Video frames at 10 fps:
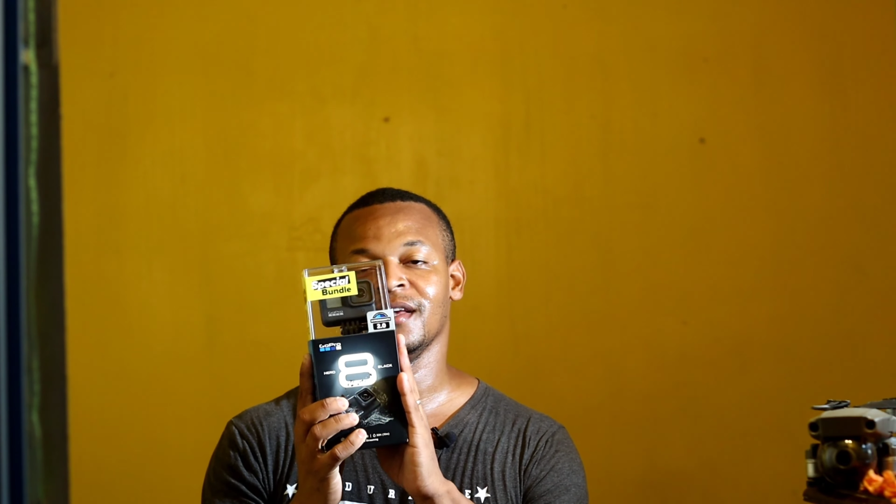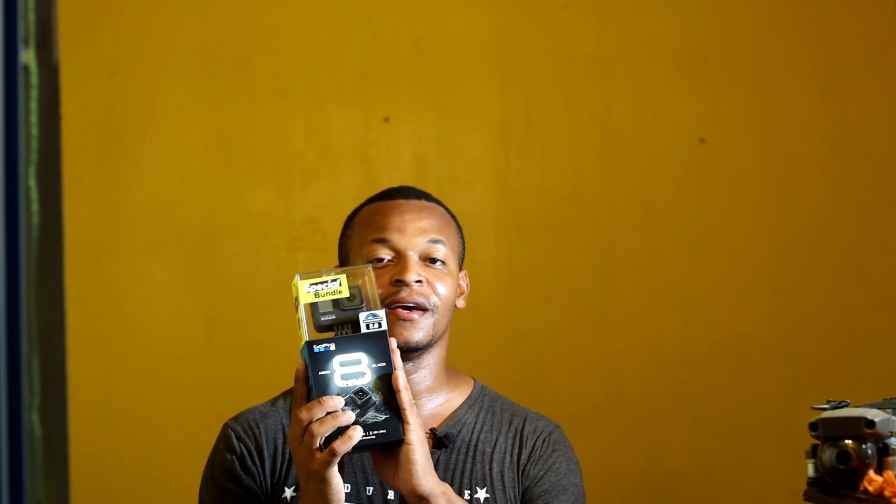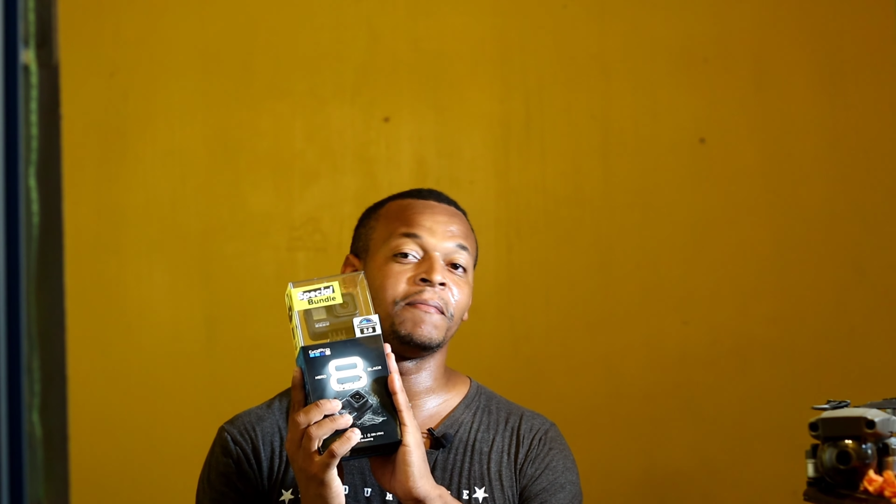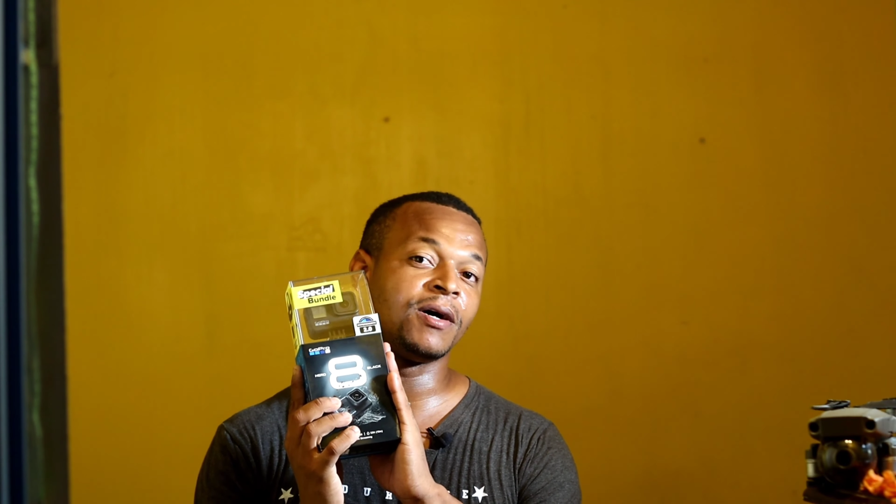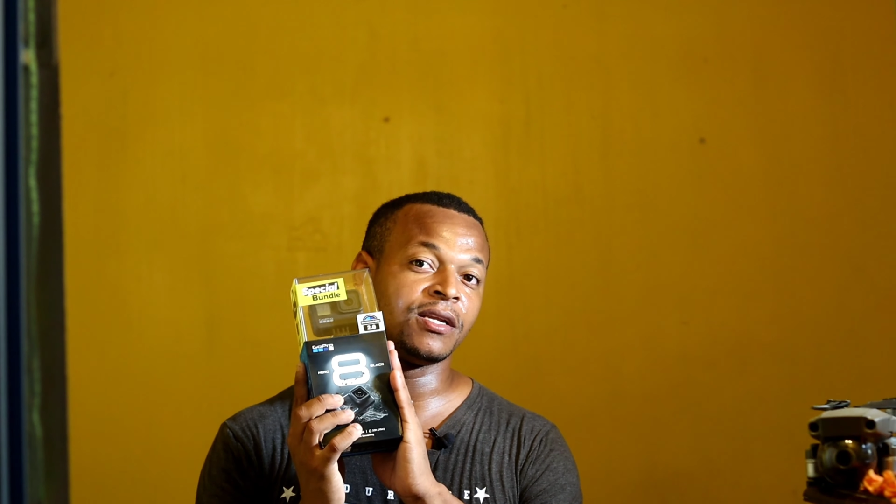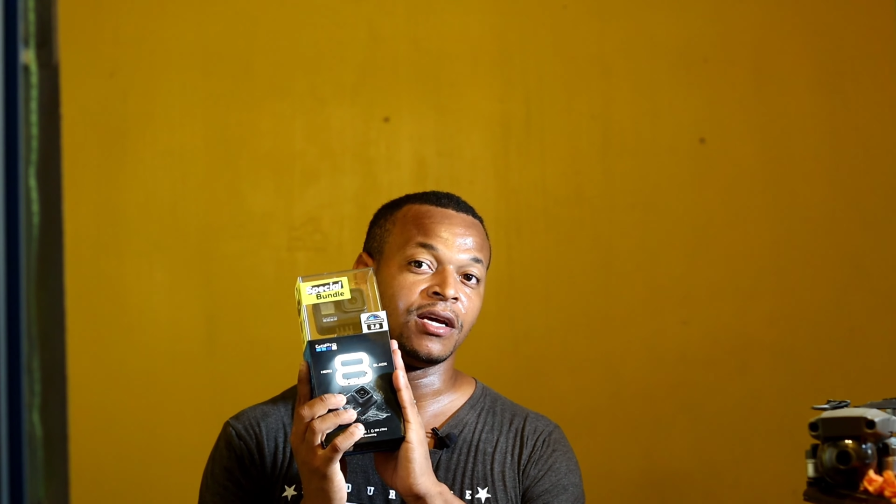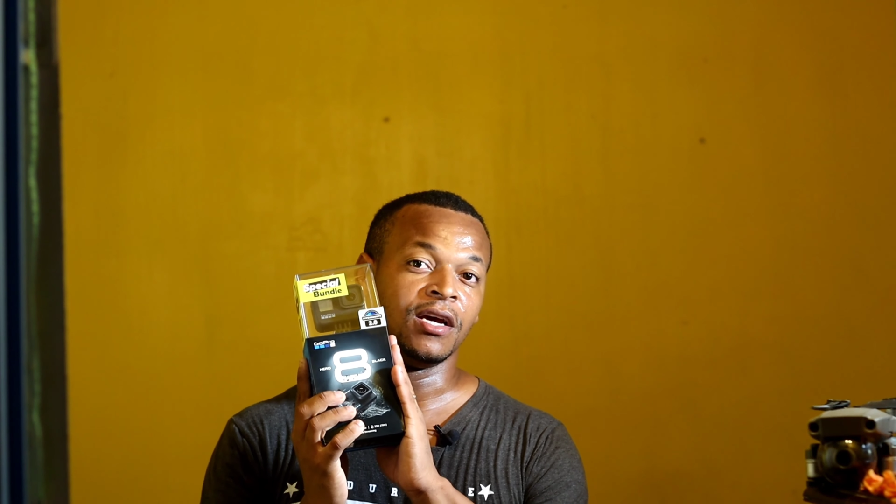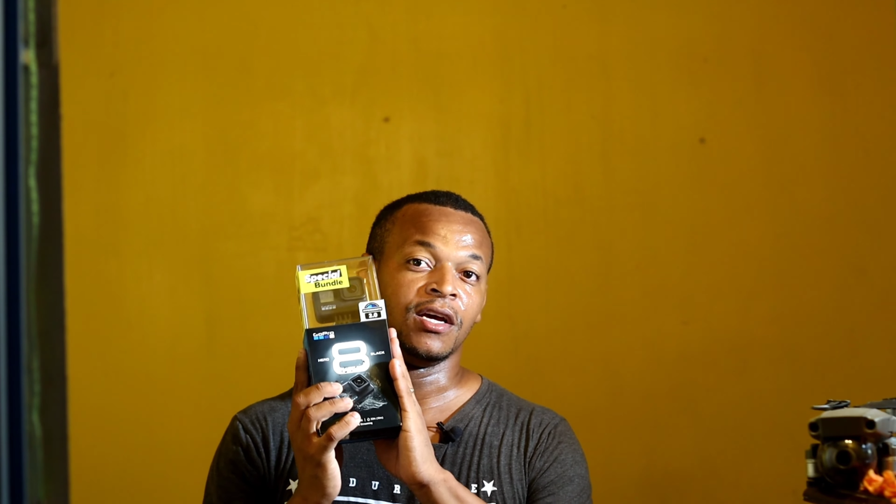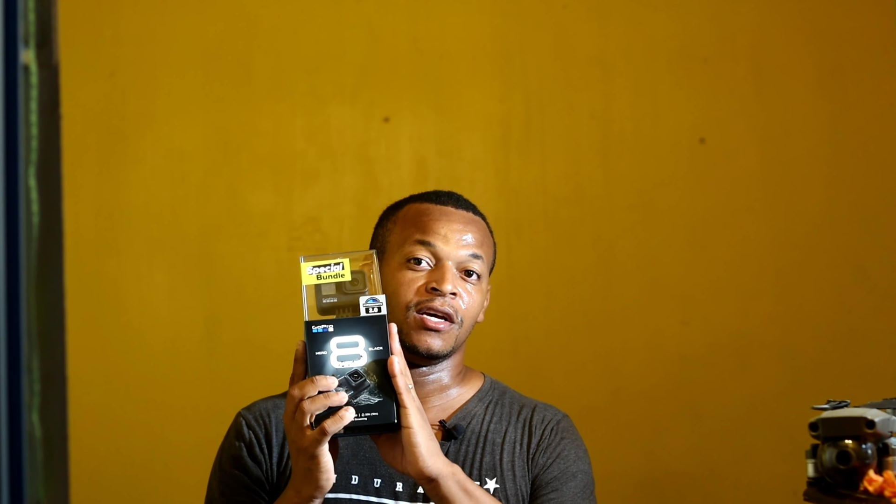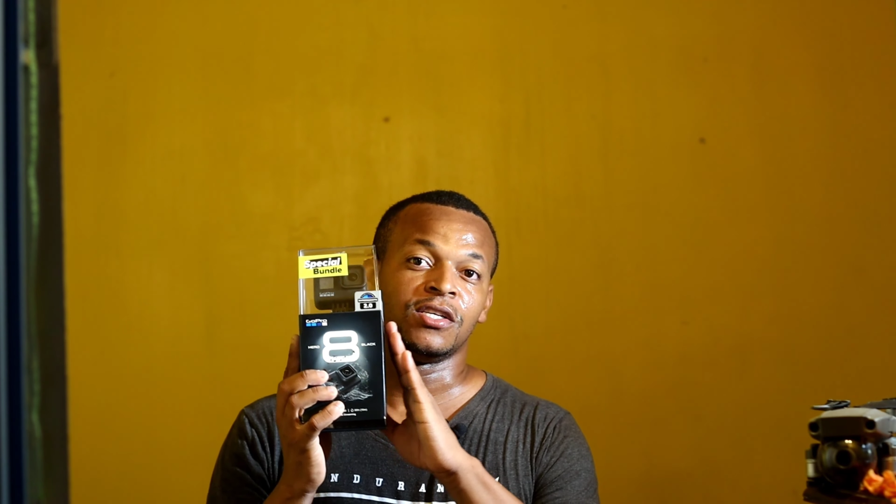Yeah, man.
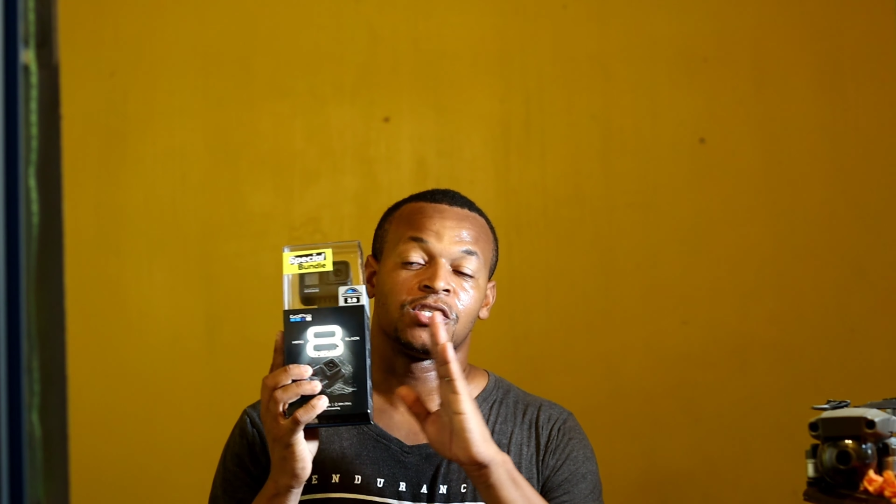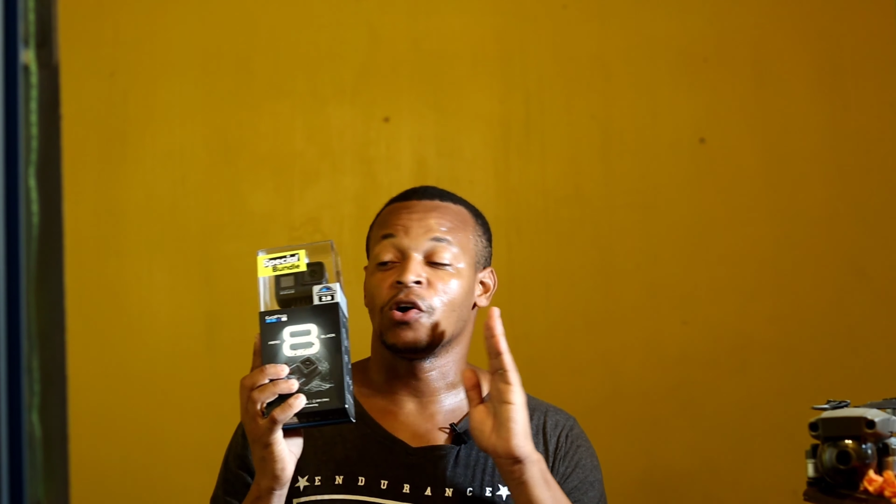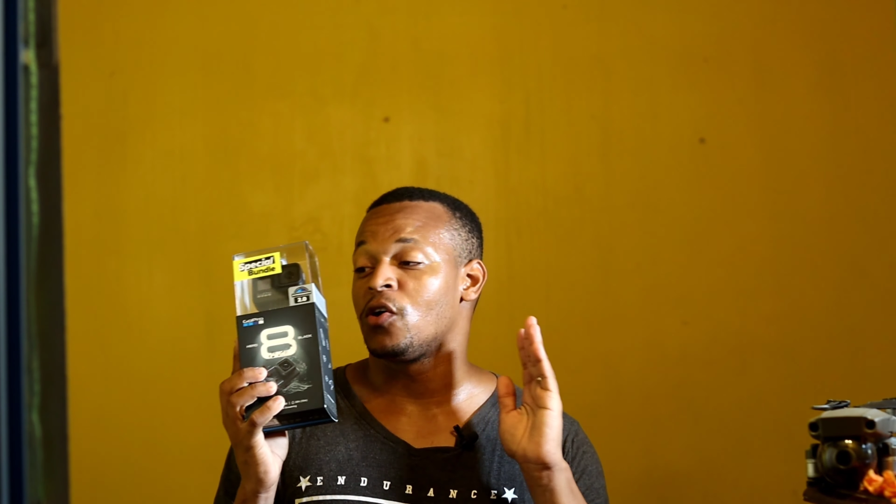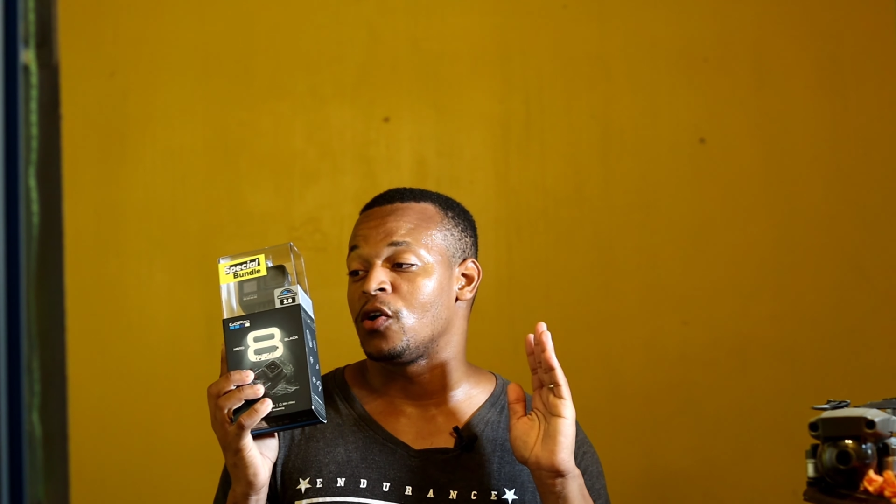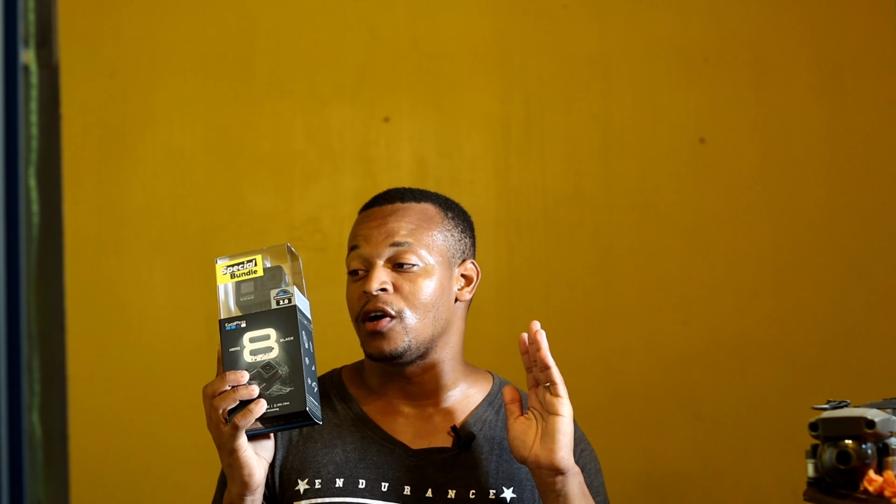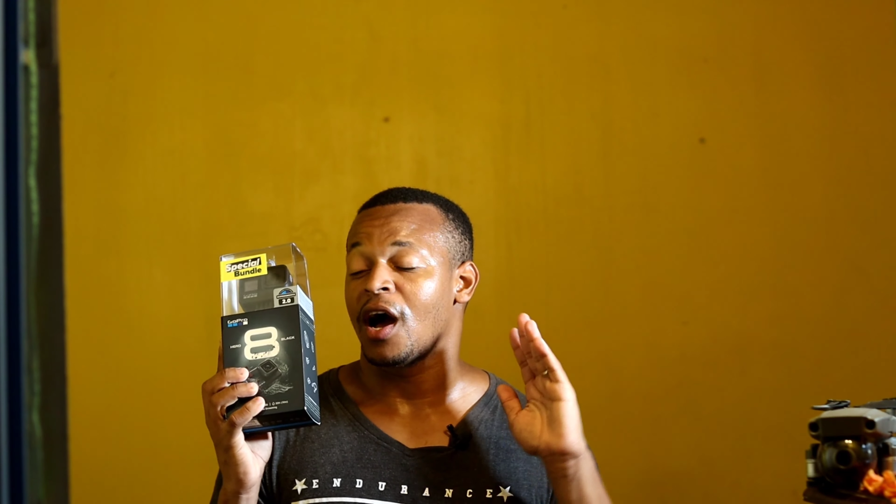So